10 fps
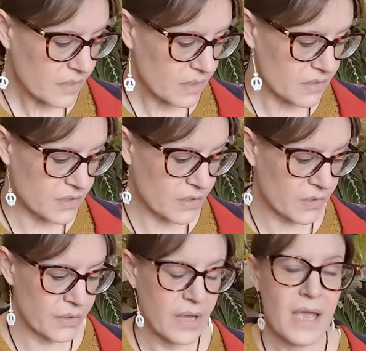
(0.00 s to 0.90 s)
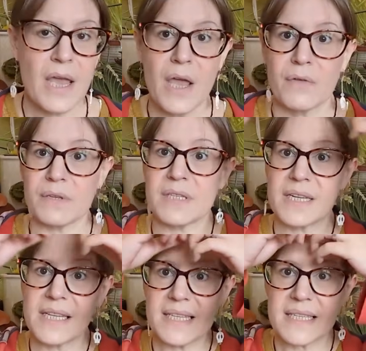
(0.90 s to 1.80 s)
So for
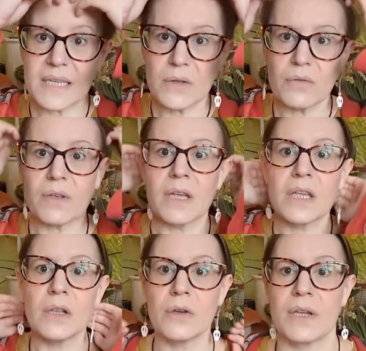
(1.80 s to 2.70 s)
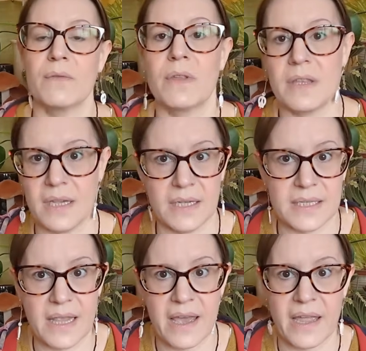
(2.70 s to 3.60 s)
sterling silver, you're looking for things
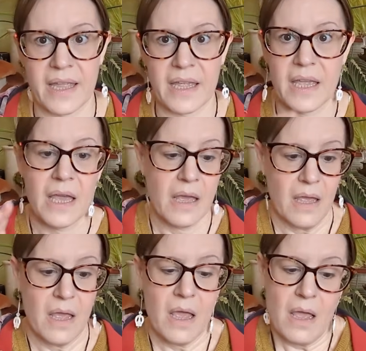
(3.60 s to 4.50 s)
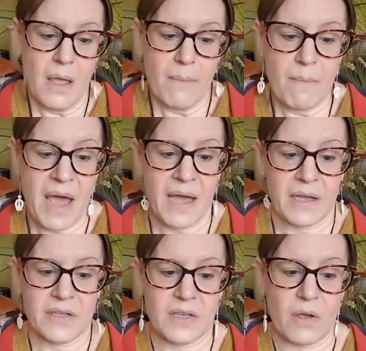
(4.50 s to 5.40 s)
like
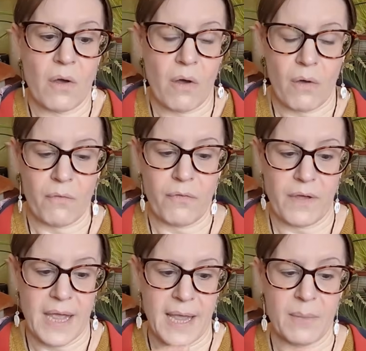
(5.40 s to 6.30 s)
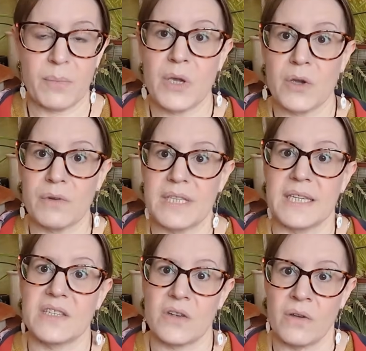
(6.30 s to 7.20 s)
marks of purity.
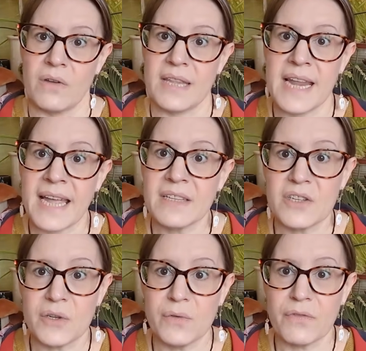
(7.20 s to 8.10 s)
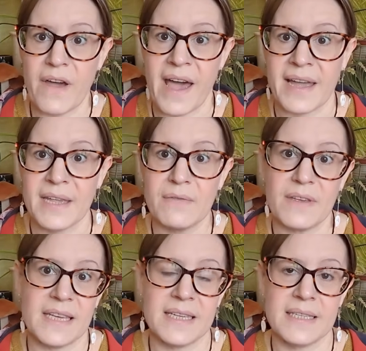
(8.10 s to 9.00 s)
So 925
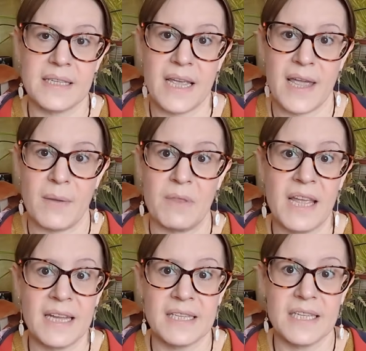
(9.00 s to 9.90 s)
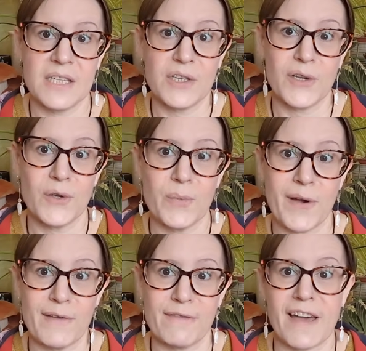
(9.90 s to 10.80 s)
is
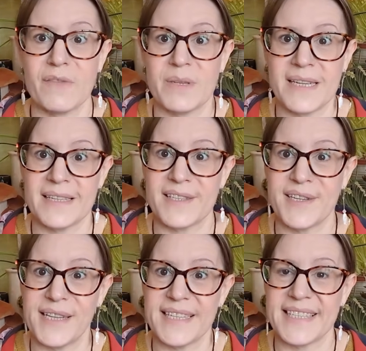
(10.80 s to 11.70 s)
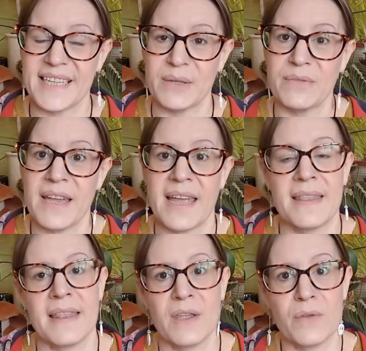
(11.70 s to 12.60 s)
92.5% sterling silver, and
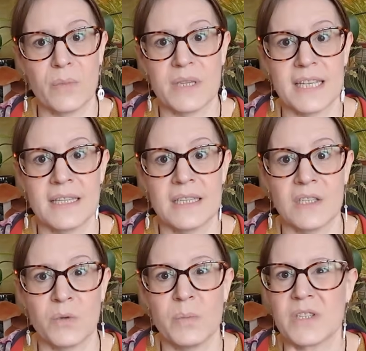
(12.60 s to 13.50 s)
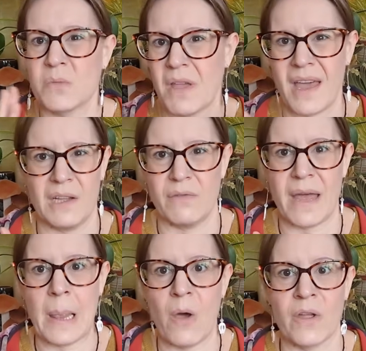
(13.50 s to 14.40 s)
then the other percentage will be some kind of
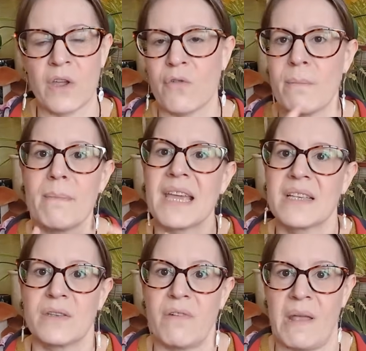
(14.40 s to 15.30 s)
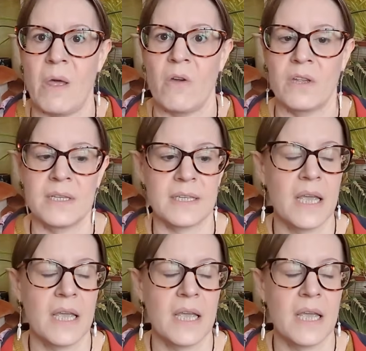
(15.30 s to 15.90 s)
alloy or a mix of alloys.